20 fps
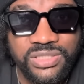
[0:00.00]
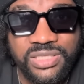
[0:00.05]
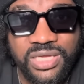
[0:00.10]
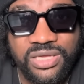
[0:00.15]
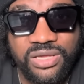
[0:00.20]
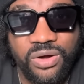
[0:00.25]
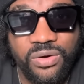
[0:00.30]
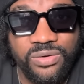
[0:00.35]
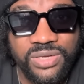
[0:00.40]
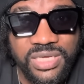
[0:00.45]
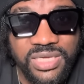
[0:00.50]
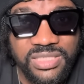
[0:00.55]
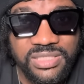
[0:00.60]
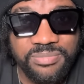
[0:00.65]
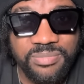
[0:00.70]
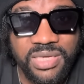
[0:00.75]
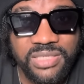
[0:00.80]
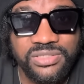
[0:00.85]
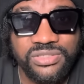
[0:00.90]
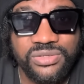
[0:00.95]
Say, yo, these
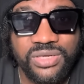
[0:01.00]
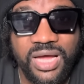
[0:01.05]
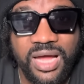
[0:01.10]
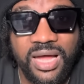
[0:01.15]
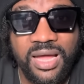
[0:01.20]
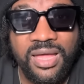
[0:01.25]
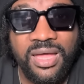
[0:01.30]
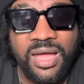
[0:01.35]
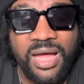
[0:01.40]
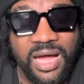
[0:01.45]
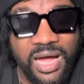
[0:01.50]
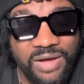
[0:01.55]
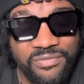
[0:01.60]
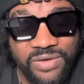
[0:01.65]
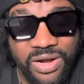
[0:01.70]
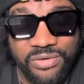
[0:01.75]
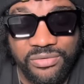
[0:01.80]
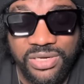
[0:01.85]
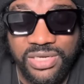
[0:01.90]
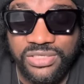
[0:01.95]
men should have
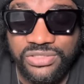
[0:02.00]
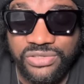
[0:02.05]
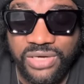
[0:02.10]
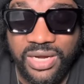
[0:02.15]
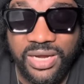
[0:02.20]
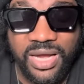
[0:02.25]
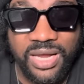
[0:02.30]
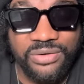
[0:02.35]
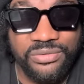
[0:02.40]
a retrial